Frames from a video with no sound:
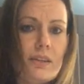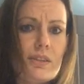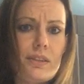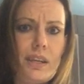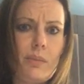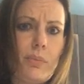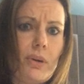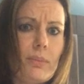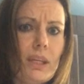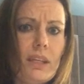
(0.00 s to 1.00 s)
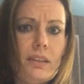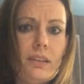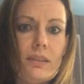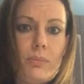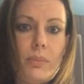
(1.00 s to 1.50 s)
just like bug me
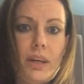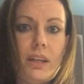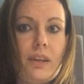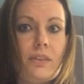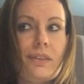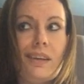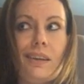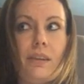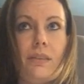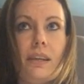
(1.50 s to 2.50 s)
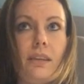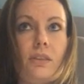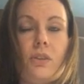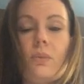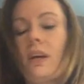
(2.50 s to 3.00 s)
but other than that, I
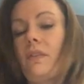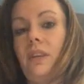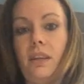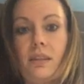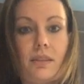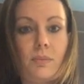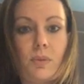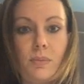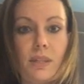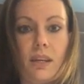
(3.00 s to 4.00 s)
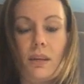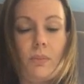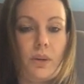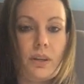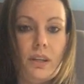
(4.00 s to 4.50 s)
like don't have any of the symptoms
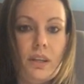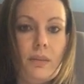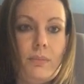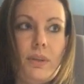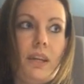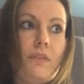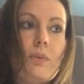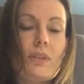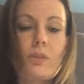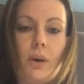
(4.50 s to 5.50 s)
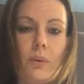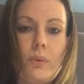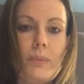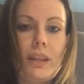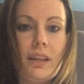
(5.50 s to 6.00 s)
anymore. But every once in a while,
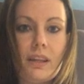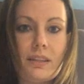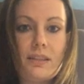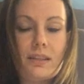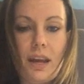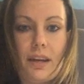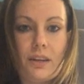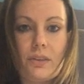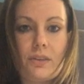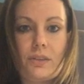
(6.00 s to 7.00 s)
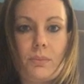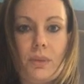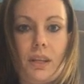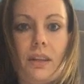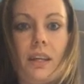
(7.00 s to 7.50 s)
when my leg gets tired or
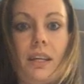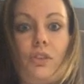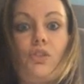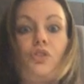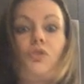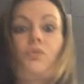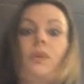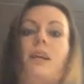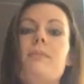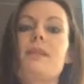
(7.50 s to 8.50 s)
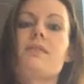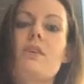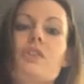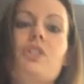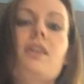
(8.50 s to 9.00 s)
something like extreme
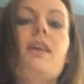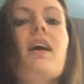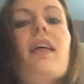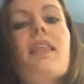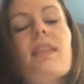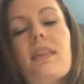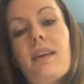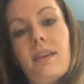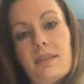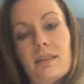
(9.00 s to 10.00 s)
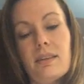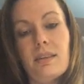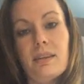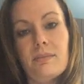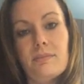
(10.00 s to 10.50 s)
exhaustion, then
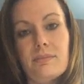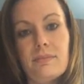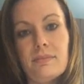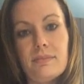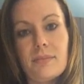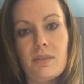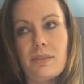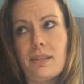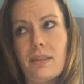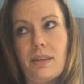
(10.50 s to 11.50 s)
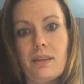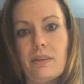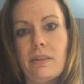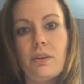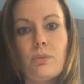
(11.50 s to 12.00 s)
um, I'll see like a
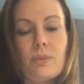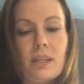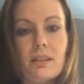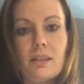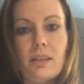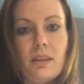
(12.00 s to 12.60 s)
little bit.